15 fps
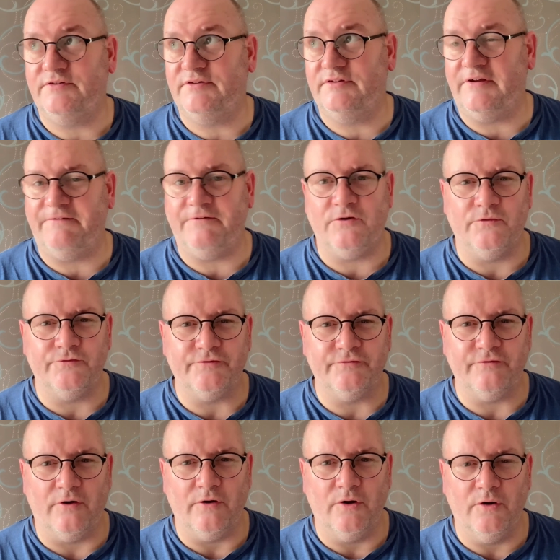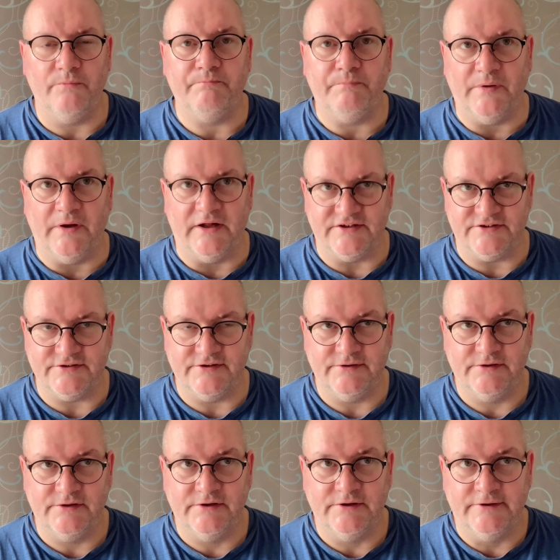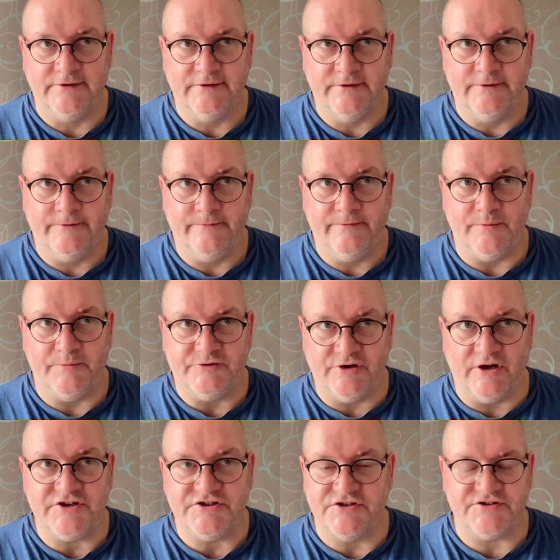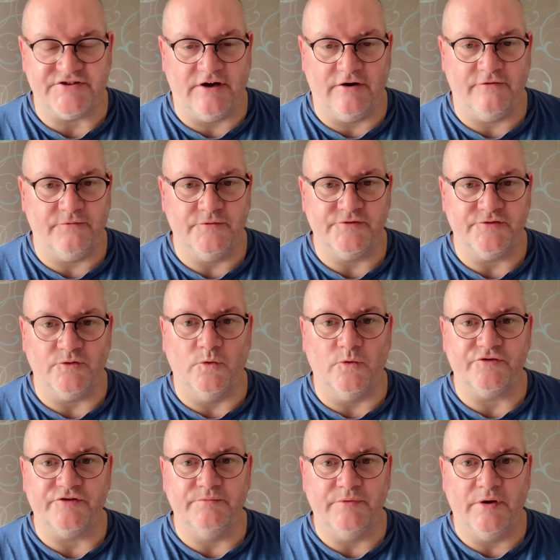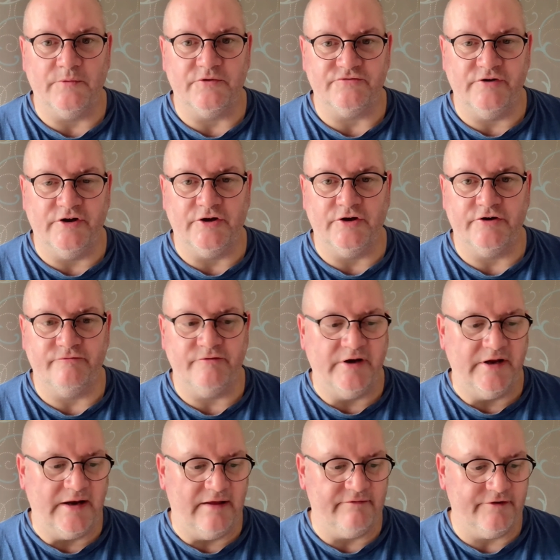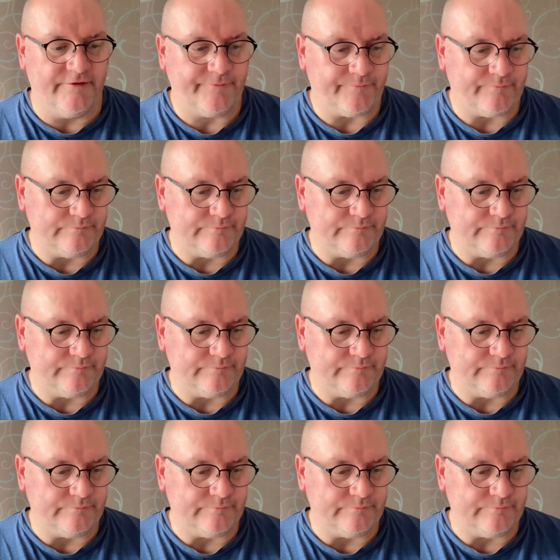difficult to follow, but the production itself was awesome. It was really good, really clever.